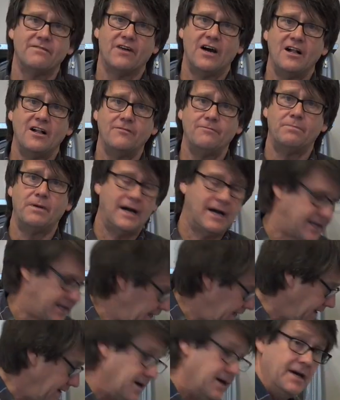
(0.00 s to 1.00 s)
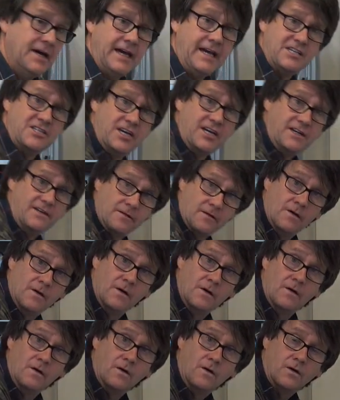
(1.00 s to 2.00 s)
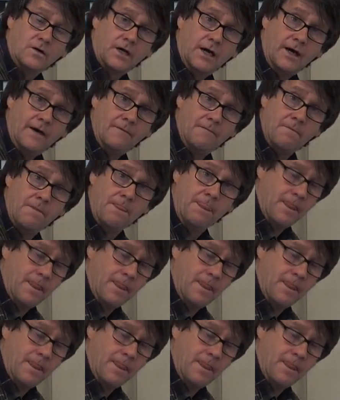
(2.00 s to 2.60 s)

valve pack. It's hidden, okay?